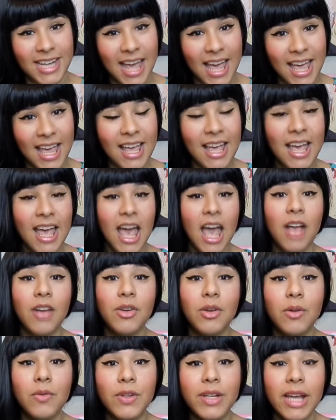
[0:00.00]
day. And
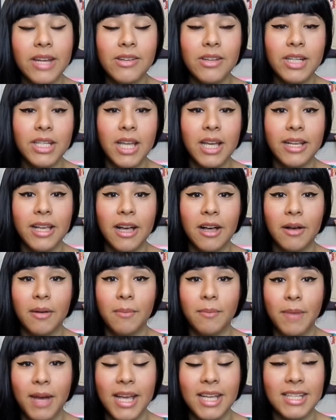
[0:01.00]
don't forget to check out
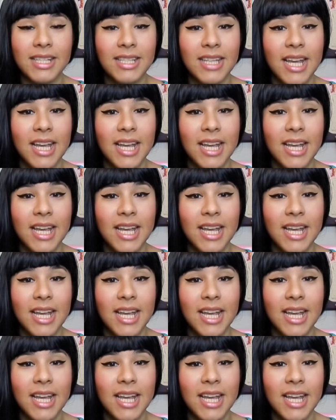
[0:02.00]
my